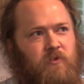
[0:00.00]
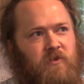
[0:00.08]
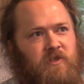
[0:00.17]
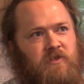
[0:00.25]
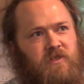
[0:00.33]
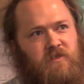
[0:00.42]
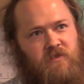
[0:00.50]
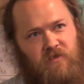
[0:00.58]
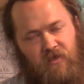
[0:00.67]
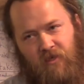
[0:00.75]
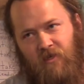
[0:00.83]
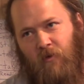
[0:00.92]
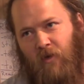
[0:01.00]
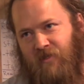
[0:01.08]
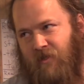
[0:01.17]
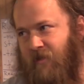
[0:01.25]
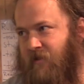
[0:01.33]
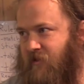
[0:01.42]
really just, you know,
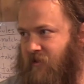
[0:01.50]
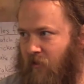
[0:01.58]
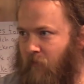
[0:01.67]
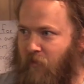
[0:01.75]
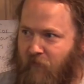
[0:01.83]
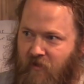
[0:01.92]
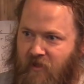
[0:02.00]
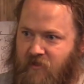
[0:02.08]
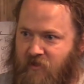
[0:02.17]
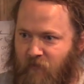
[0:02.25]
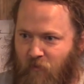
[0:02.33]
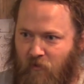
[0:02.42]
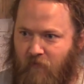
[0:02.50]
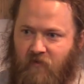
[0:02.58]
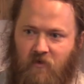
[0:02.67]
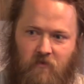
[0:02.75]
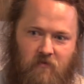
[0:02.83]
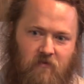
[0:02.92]
as I start moving into more of
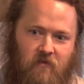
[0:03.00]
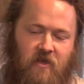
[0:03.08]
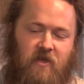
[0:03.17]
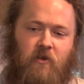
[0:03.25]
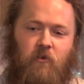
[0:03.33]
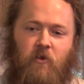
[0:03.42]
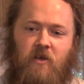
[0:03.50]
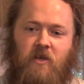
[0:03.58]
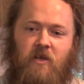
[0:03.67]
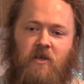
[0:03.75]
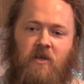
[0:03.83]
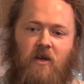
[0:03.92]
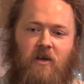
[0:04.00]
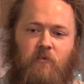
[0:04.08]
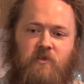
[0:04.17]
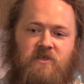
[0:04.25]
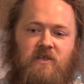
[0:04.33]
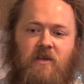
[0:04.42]
the nitty-gritty, I
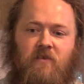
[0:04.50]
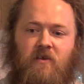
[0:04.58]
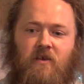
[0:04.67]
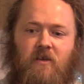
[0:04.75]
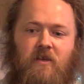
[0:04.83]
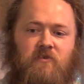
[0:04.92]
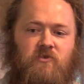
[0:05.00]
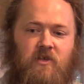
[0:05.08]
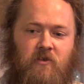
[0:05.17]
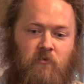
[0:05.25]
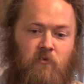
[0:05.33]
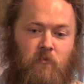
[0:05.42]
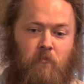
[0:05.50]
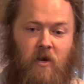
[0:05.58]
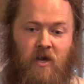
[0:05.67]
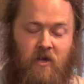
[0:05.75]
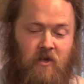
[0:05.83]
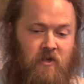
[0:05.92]
would say that in general,
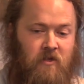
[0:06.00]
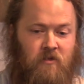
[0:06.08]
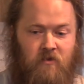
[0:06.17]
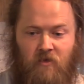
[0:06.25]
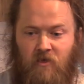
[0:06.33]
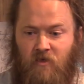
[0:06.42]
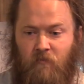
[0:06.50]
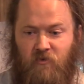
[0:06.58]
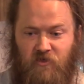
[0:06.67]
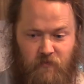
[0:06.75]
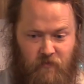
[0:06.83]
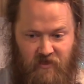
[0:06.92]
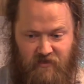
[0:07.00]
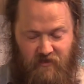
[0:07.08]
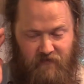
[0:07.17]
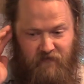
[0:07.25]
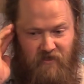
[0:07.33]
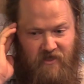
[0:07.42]
my
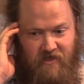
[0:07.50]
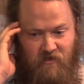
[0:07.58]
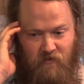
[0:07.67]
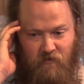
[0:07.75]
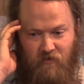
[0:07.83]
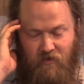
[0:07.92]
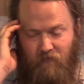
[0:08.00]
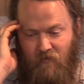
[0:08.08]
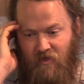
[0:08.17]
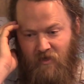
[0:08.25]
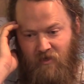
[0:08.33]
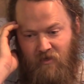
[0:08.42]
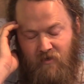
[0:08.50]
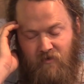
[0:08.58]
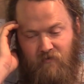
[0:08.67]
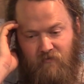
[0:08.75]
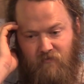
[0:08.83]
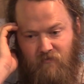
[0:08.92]
perspective now and
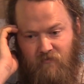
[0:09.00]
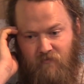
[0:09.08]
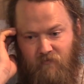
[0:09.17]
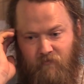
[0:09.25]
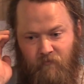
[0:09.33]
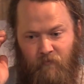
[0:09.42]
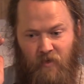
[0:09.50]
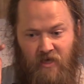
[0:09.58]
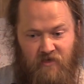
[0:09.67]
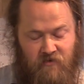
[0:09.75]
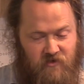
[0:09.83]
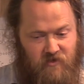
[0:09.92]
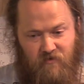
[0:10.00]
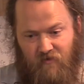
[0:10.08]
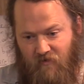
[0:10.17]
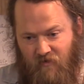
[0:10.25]
my bent